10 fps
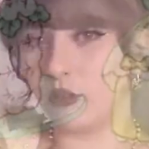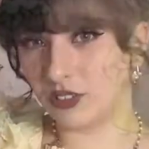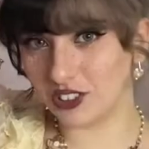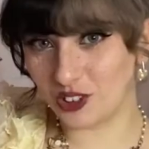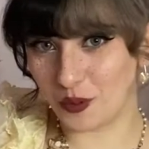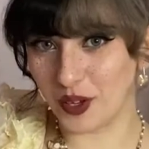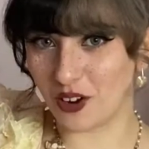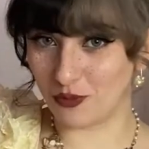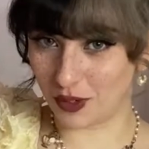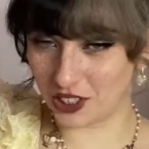on the topic
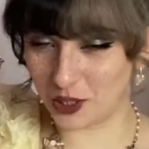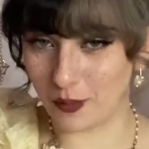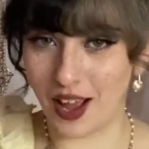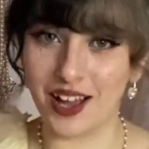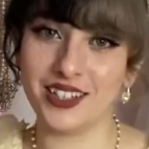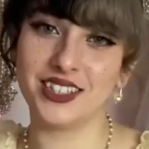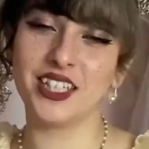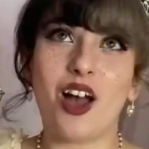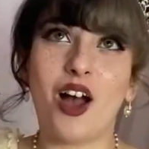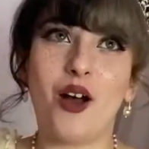of plushie bags,
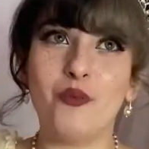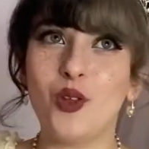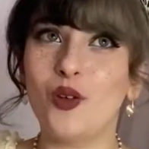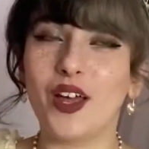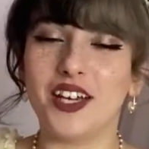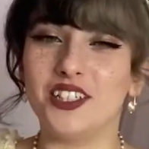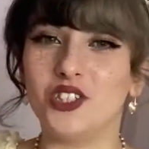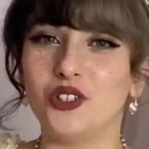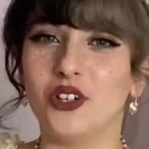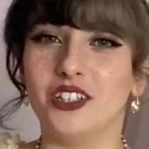I'm not that
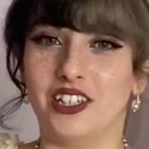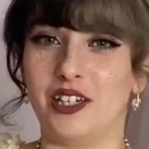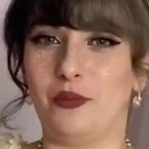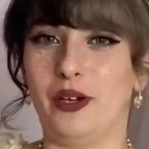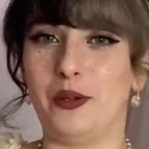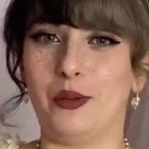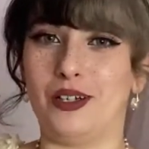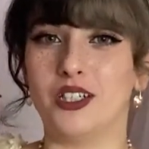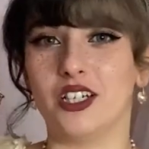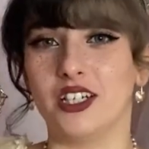into Angelic Pretty
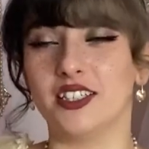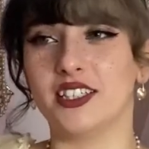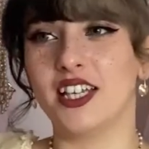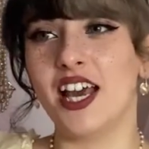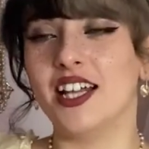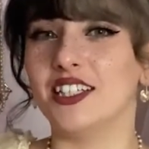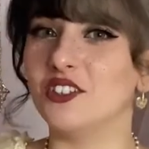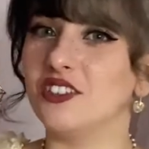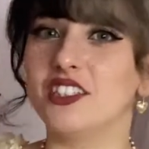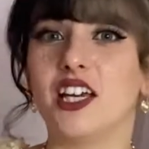plushies. That's
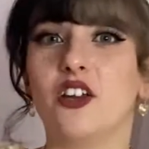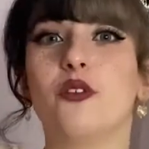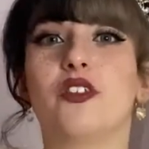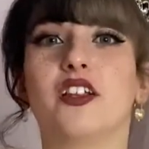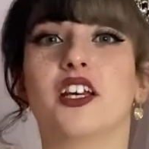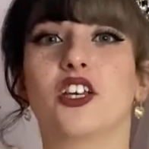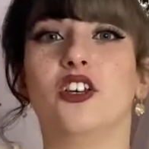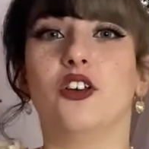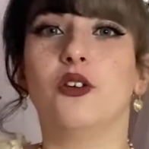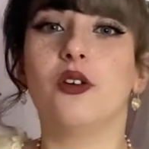not to say I don't think they're
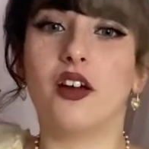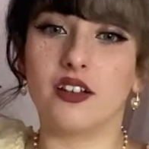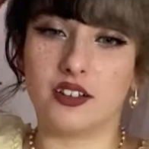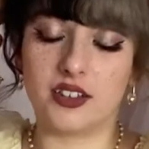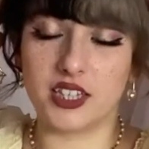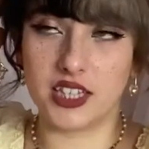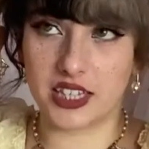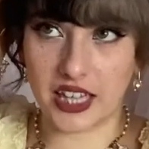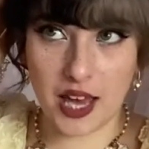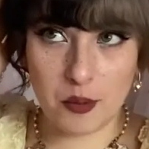cute.
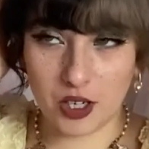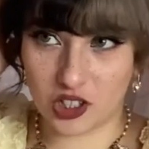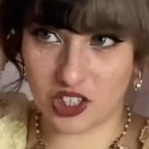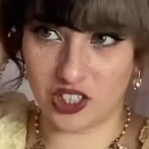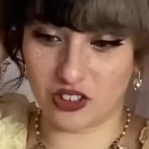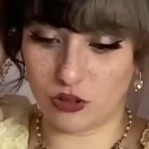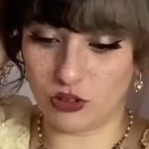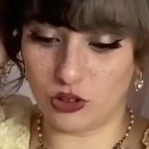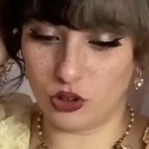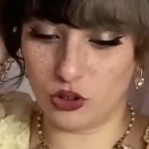Their plushies are
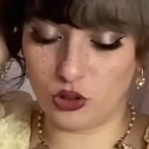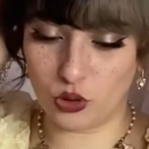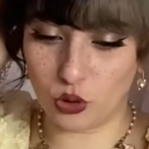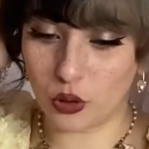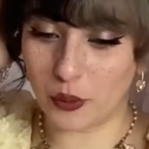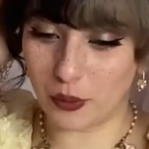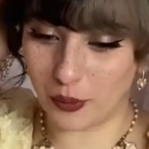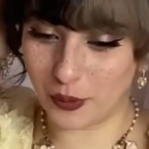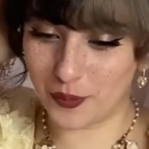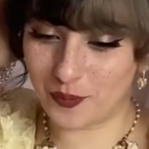adorable.